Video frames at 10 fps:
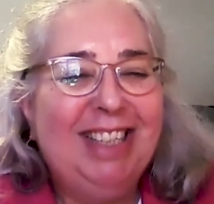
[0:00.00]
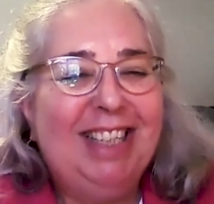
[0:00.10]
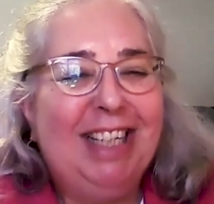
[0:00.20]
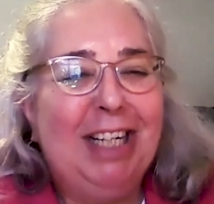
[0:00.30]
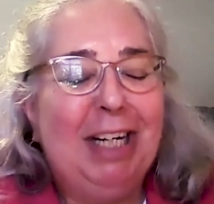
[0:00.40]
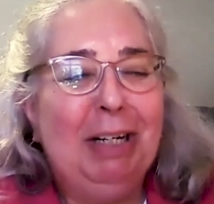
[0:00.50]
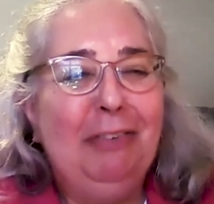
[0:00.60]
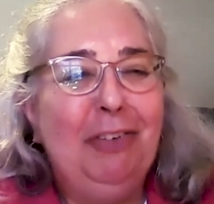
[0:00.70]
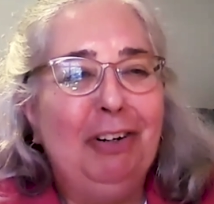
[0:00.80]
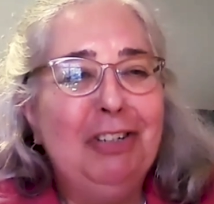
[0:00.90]

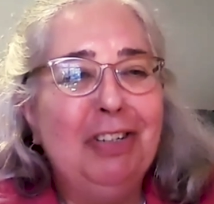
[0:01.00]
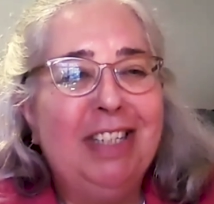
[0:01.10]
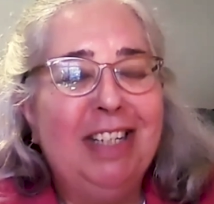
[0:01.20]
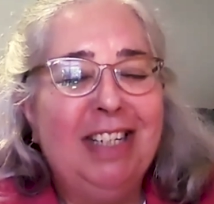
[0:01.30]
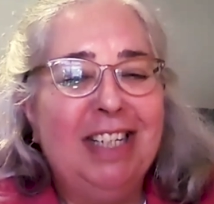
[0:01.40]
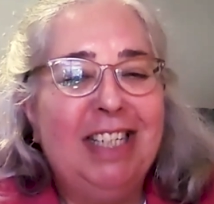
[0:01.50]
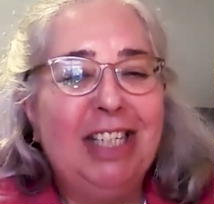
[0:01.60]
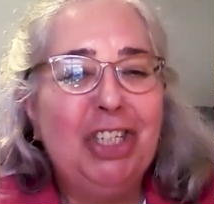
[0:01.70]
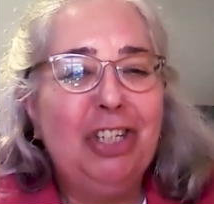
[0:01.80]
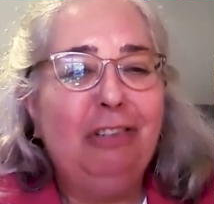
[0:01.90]
If you're interested in
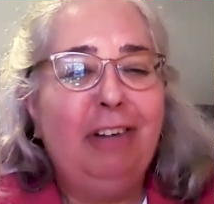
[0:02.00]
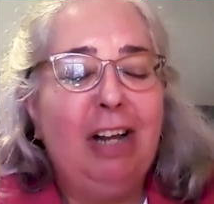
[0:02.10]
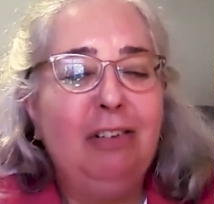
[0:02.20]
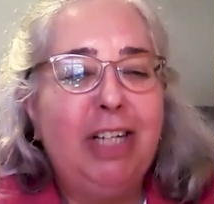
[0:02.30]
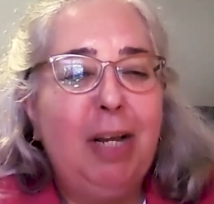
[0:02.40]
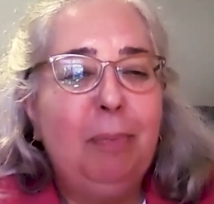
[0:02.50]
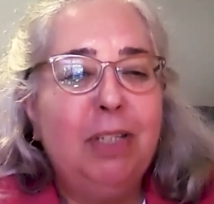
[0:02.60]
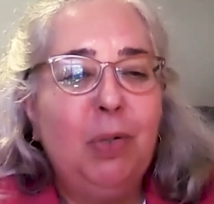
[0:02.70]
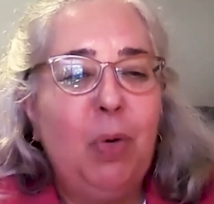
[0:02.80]
additional roundtables